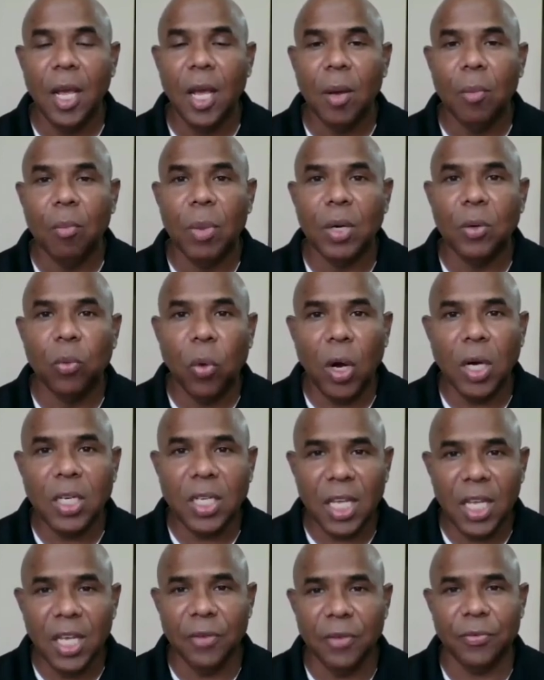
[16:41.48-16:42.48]
but
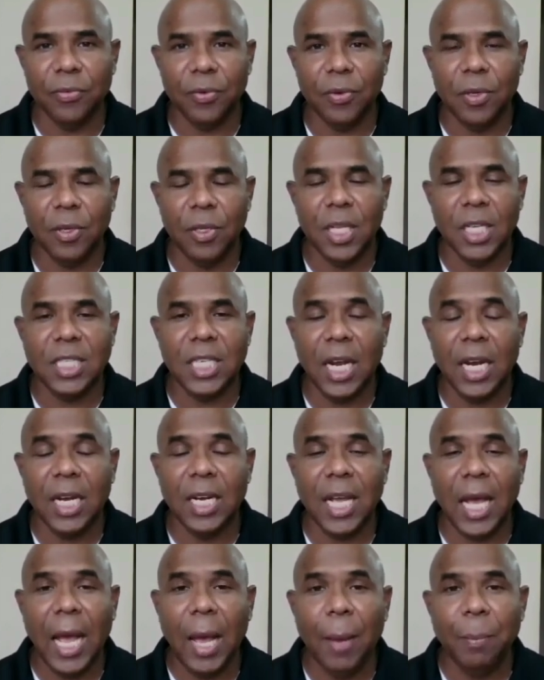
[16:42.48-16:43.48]
what if the
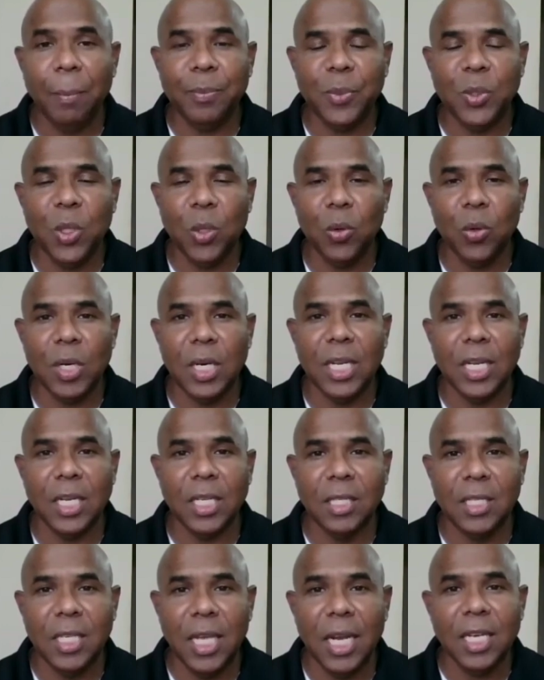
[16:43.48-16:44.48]
child absolutely
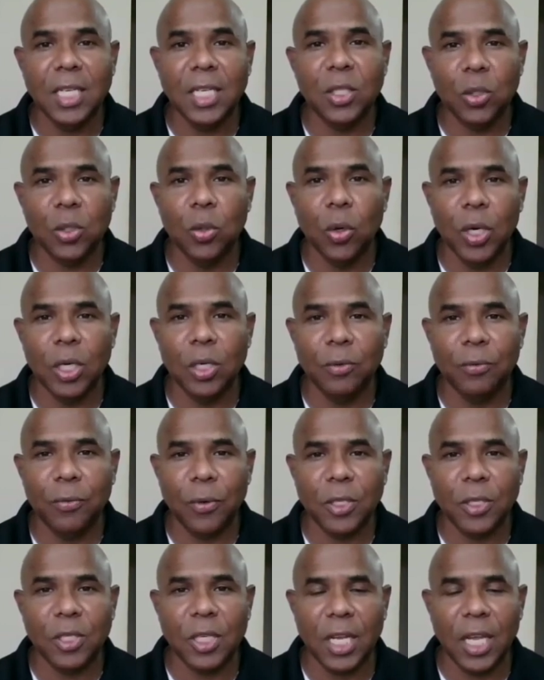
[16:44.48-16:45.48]
resents going to
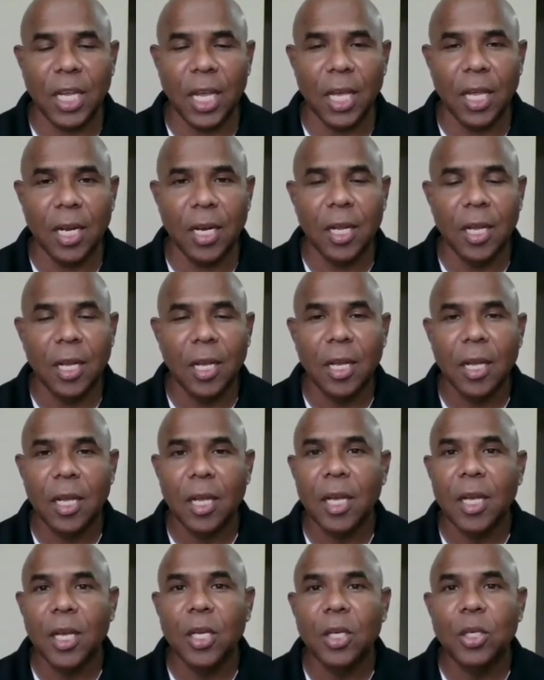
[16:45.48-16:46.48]
foster care?
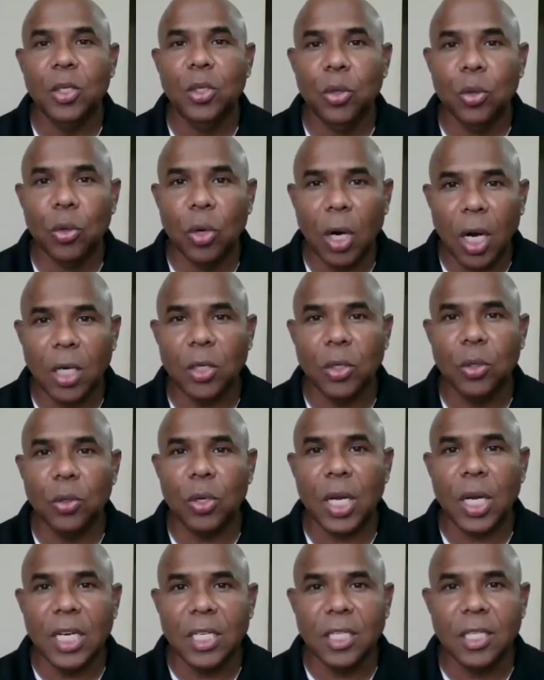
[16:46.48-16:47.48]
You ought to
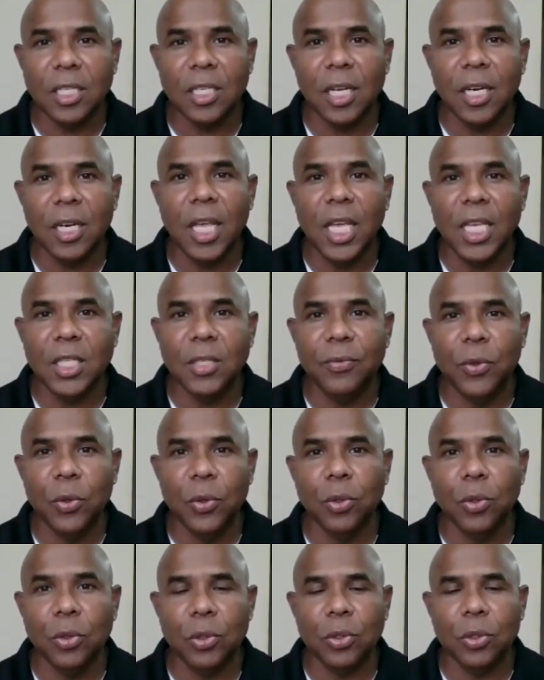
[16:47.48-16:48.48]
consider his
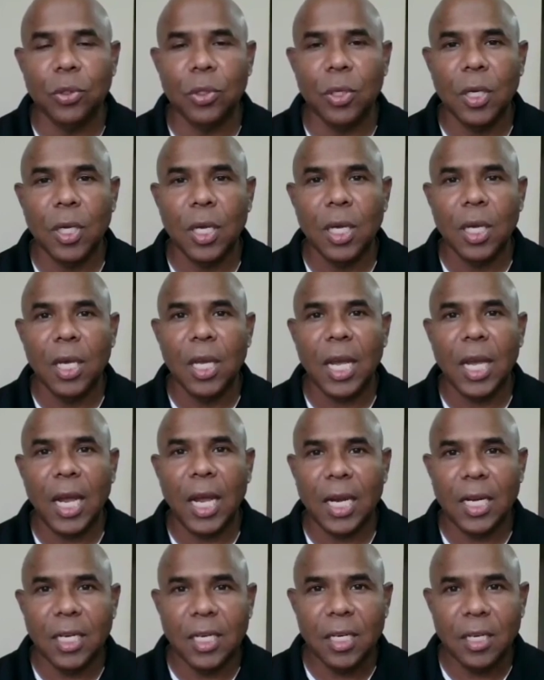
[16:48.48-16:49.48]
views
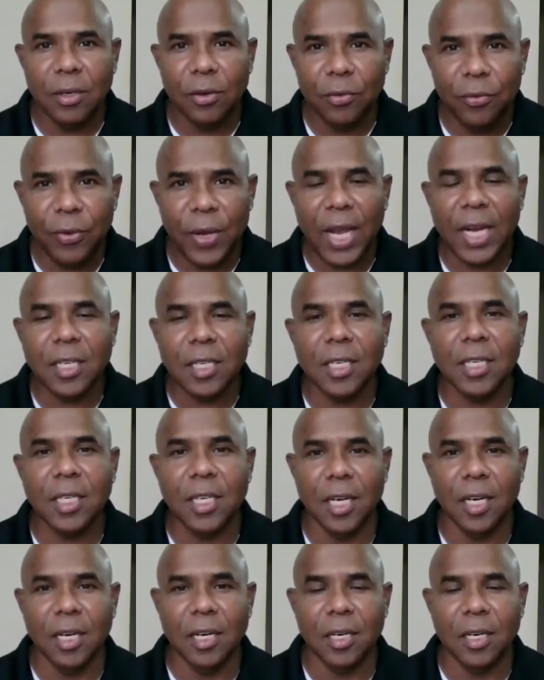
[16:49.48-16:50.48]
and factored
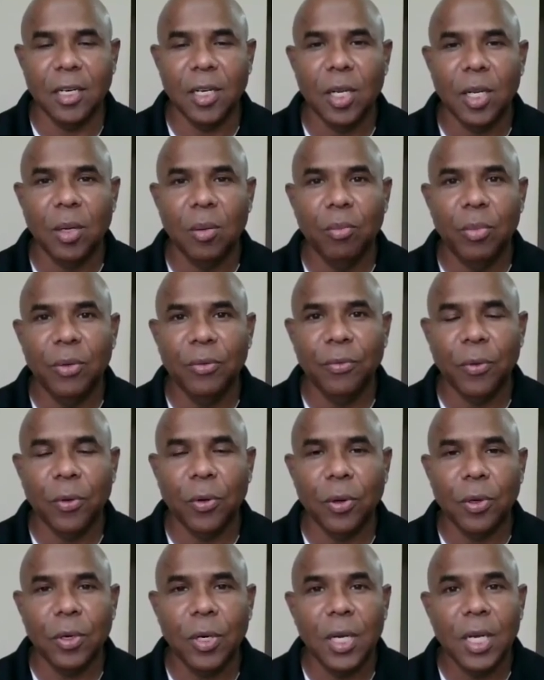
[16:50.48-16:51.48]
in
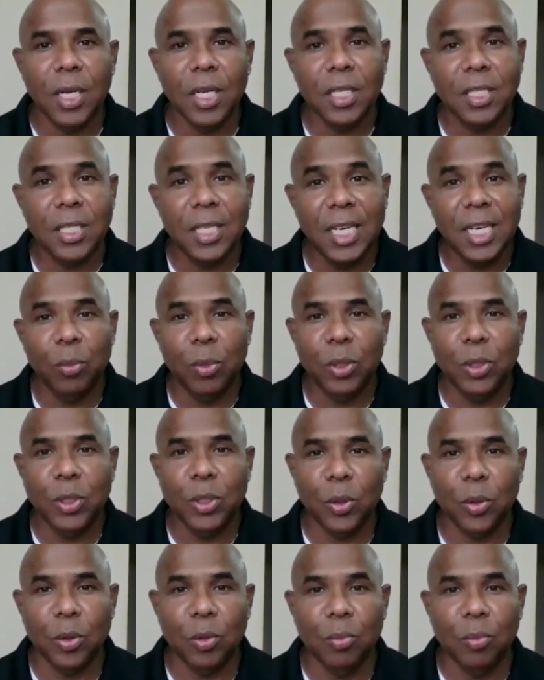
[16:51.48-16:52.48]
before
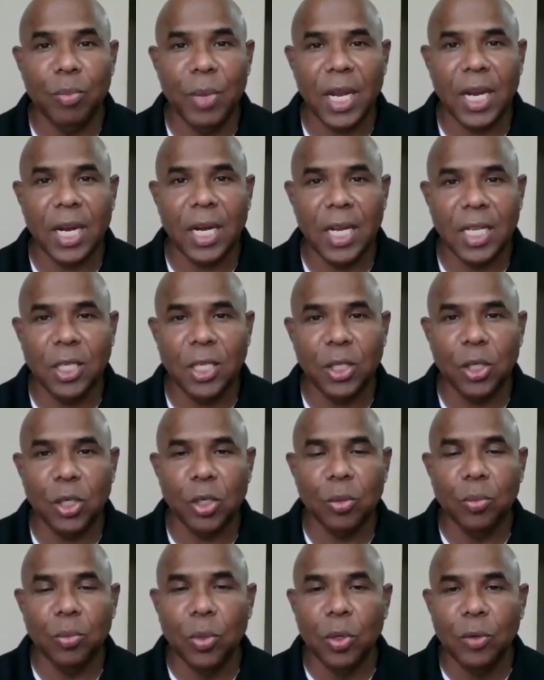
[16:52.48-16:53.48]
CWC could make a
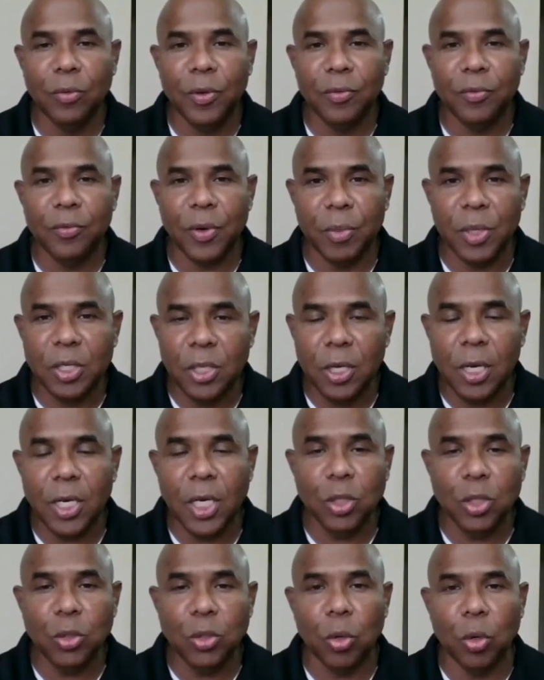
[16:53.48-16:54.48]
decision to move him from a
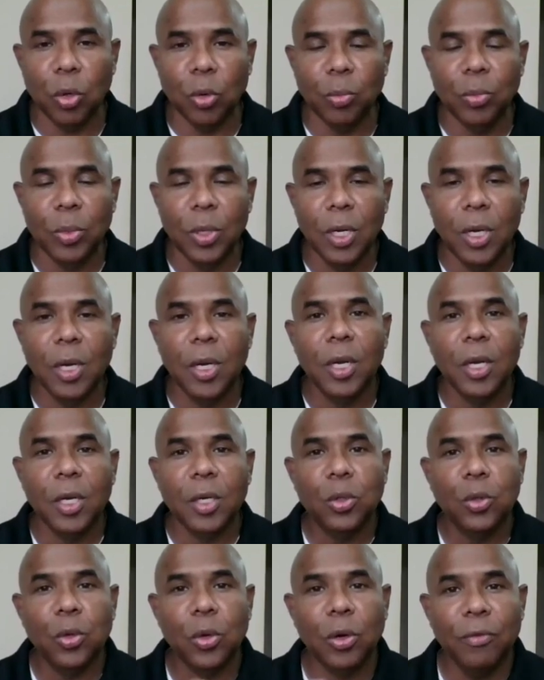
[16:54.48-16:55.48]
children's home
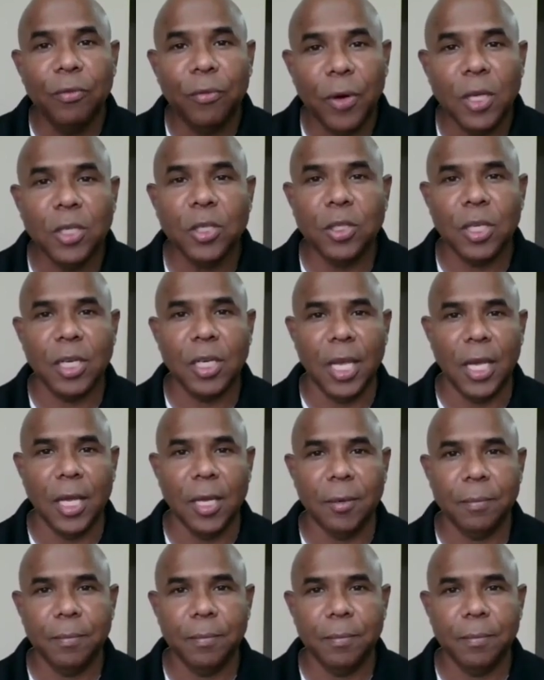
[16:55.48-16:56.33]
to a foster care.